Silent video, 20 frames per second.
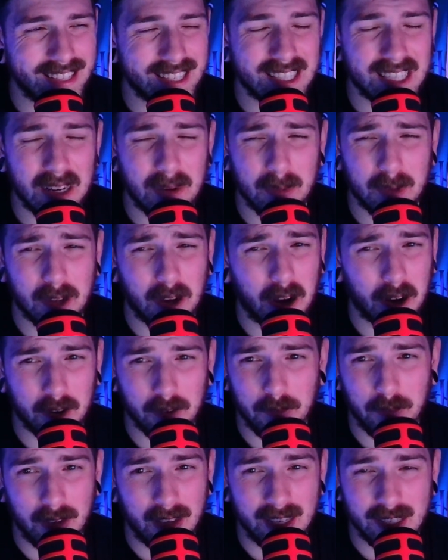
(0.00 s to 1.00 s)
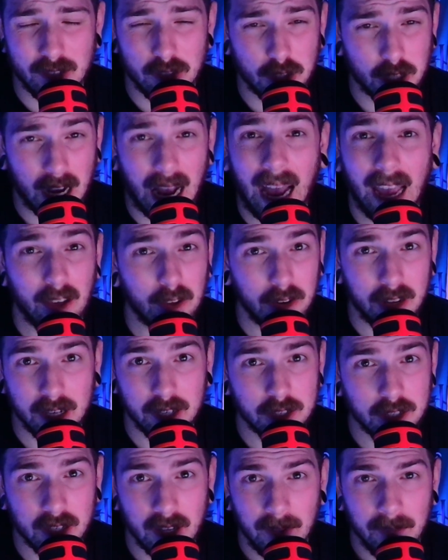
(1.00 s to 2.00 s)
The cinematography is
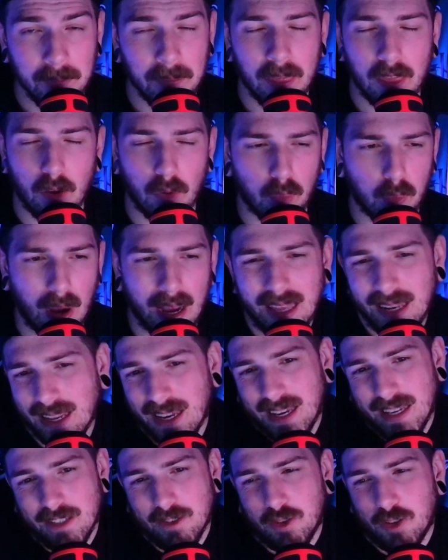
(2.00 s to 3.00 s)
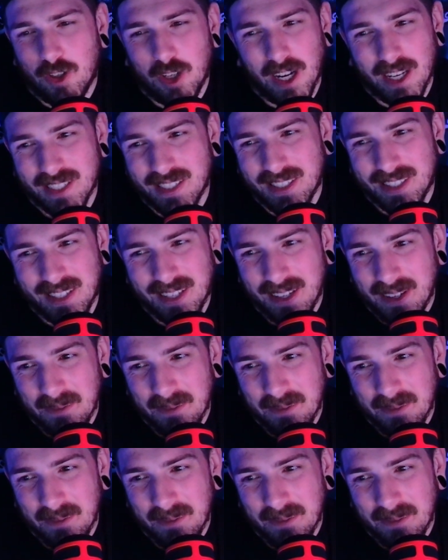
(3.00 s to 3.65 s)
childish. The writing is just